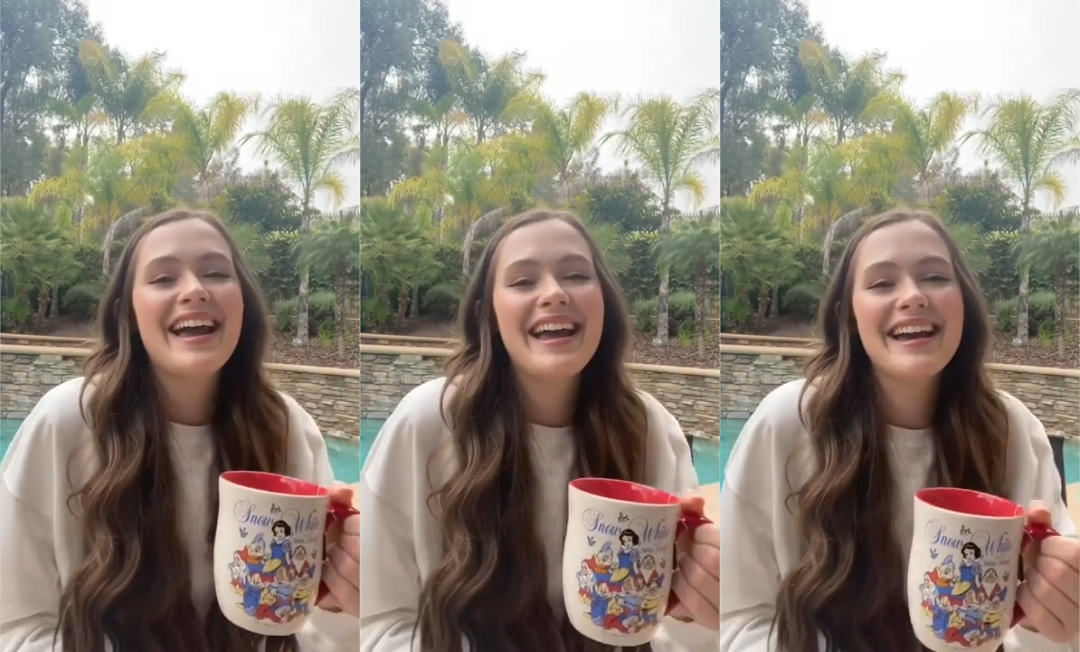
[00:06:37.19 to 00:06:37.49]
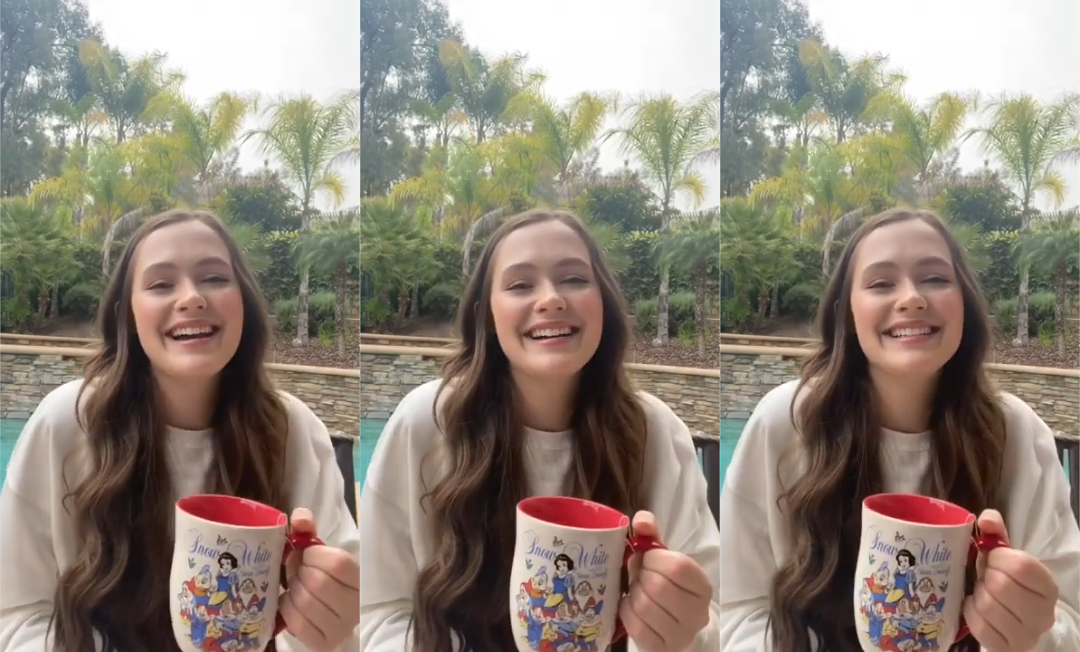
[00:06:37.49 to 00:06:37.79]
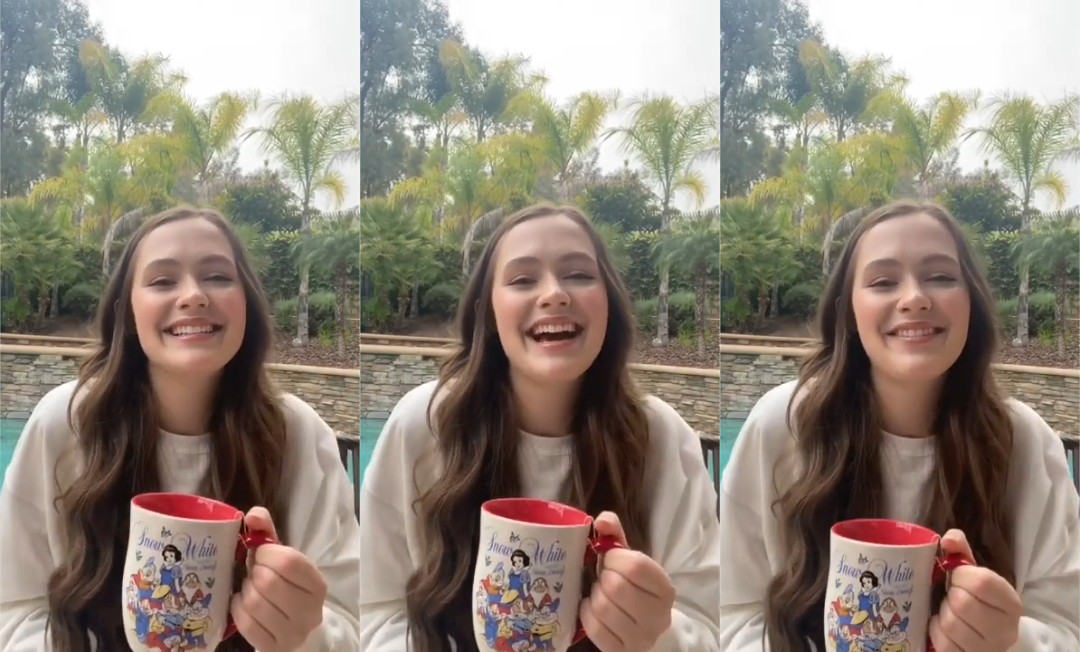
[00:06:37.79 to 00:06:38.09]

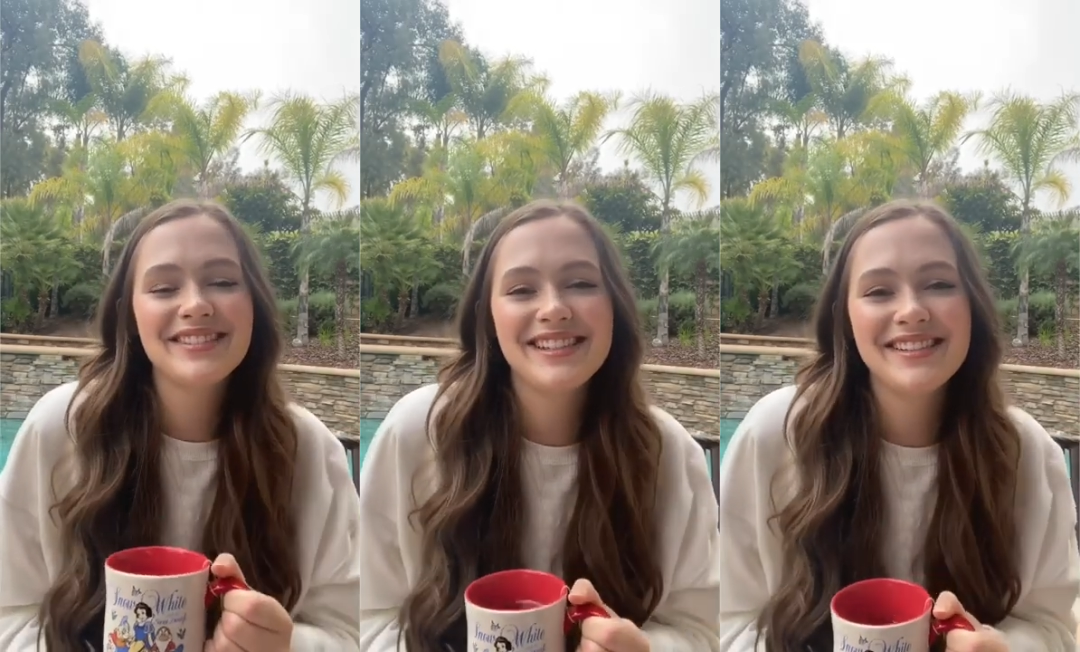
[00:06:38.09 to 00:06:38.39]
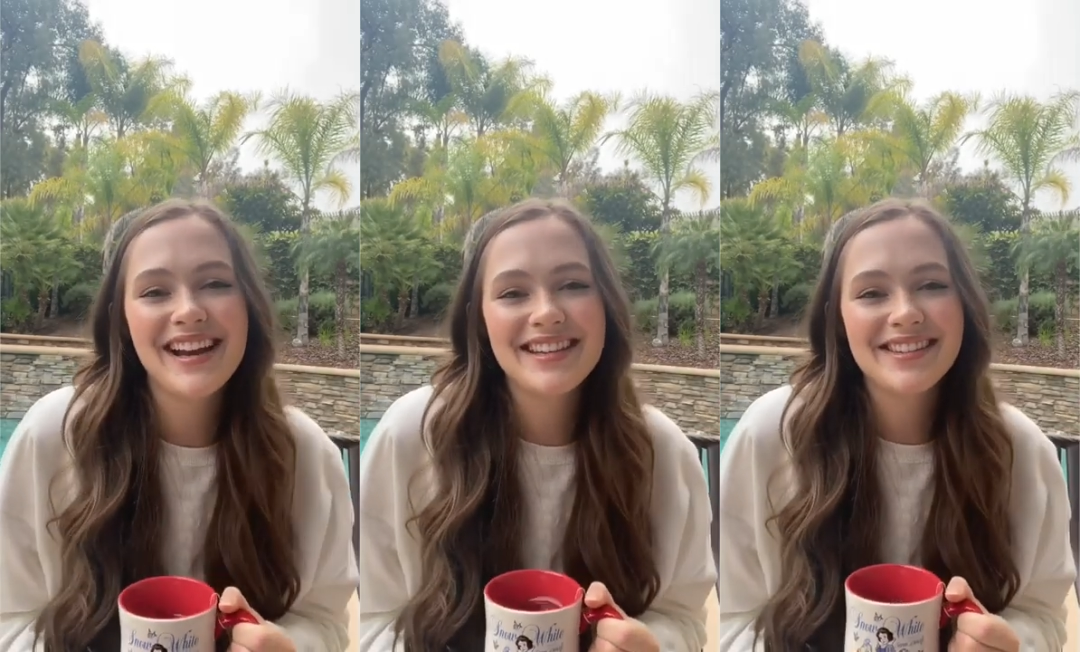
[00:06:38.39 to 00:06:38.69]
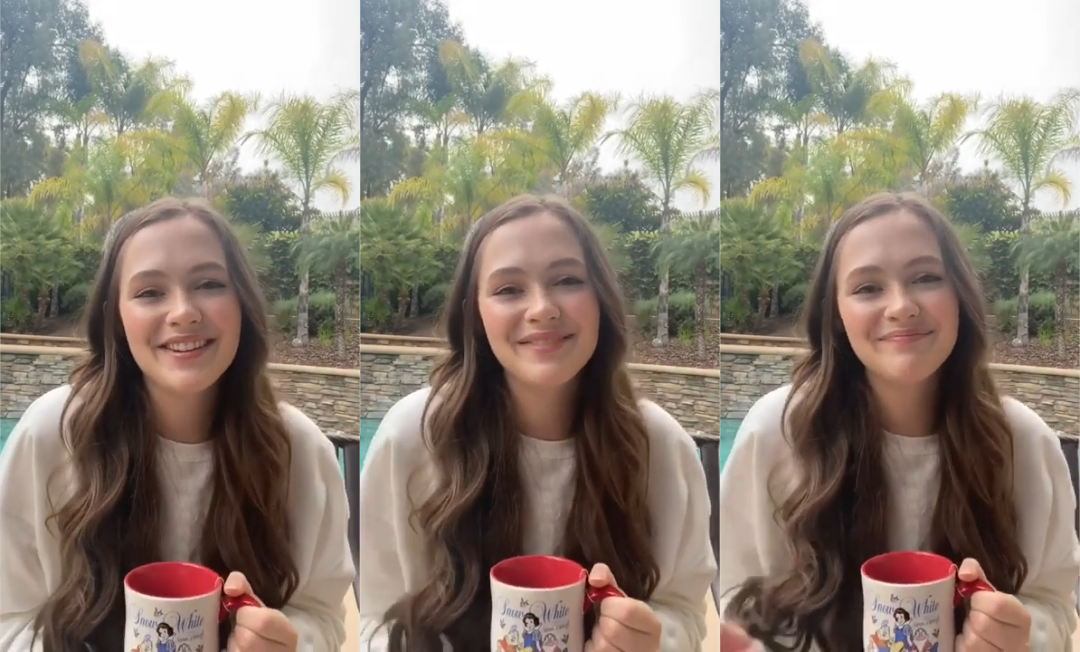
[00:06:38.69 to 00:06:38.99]
And I will see you guys
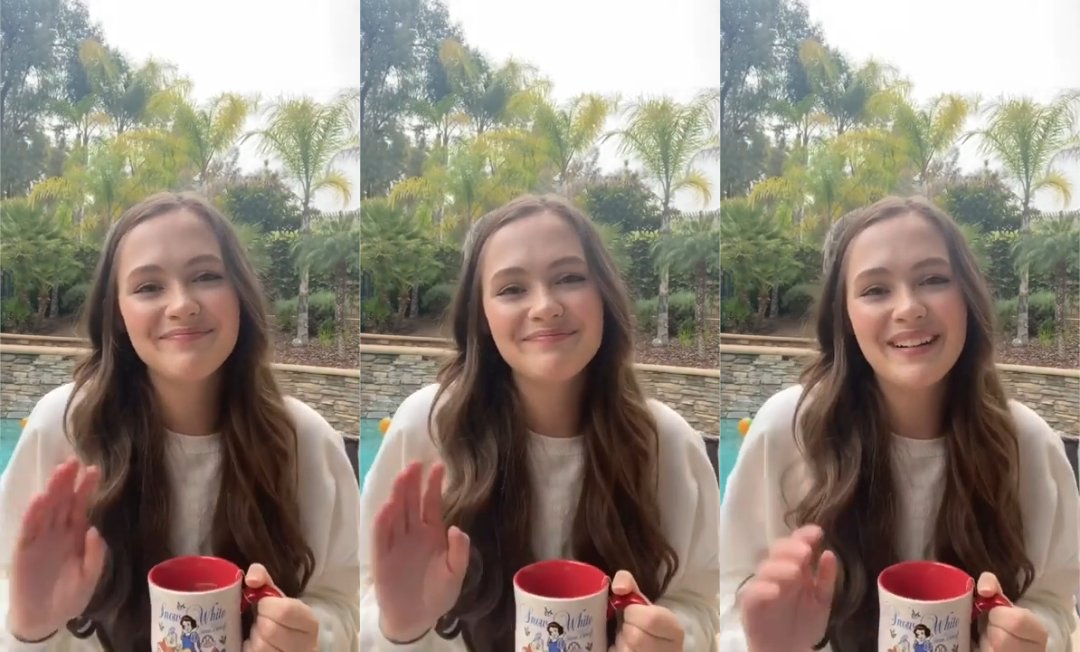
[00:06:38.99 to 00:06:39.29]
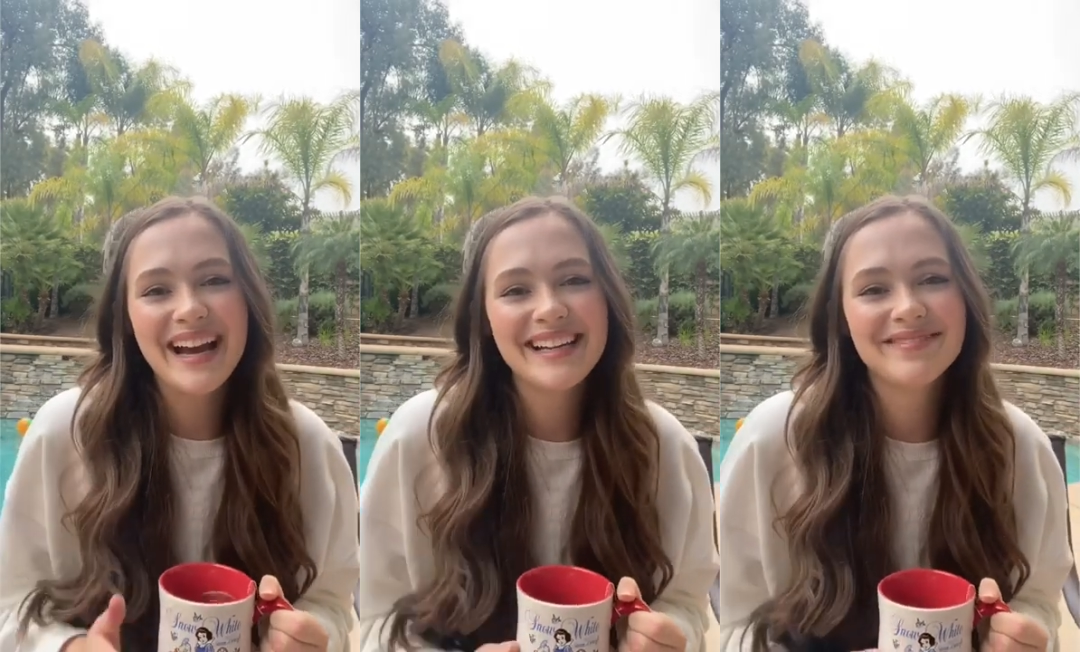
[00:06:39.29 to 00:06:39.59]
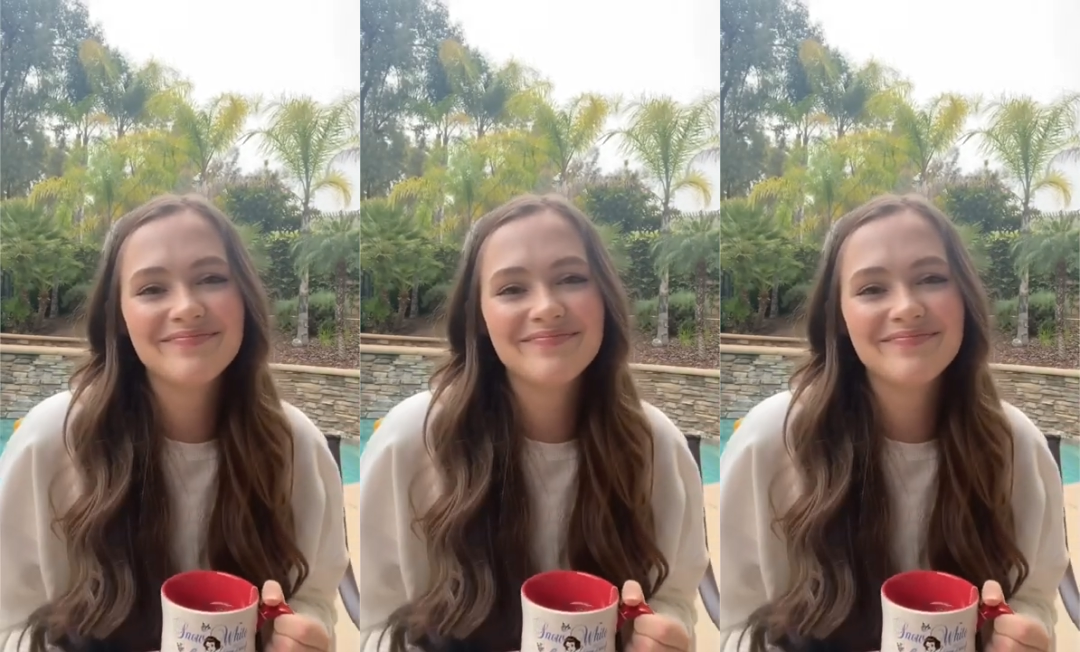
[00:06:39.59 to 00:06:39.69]
soon. Bye.